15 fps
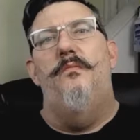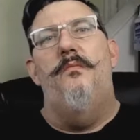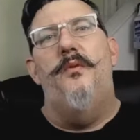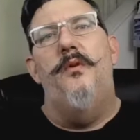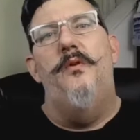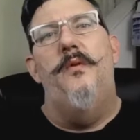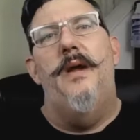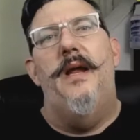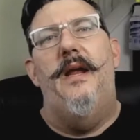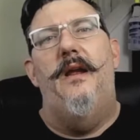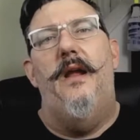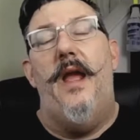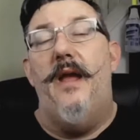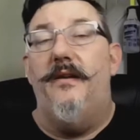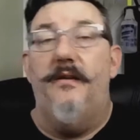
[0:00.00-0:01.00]
brewing
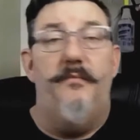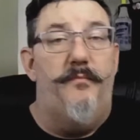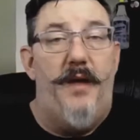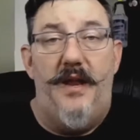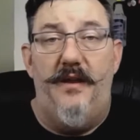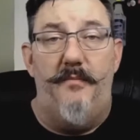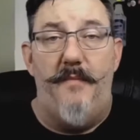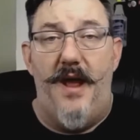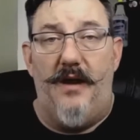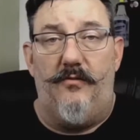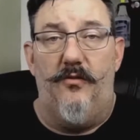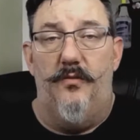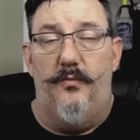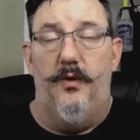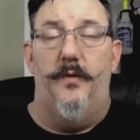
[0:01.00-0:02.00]
and in
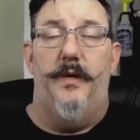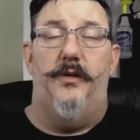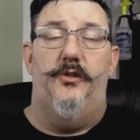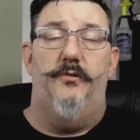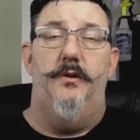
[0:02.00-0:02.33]
macro brewing,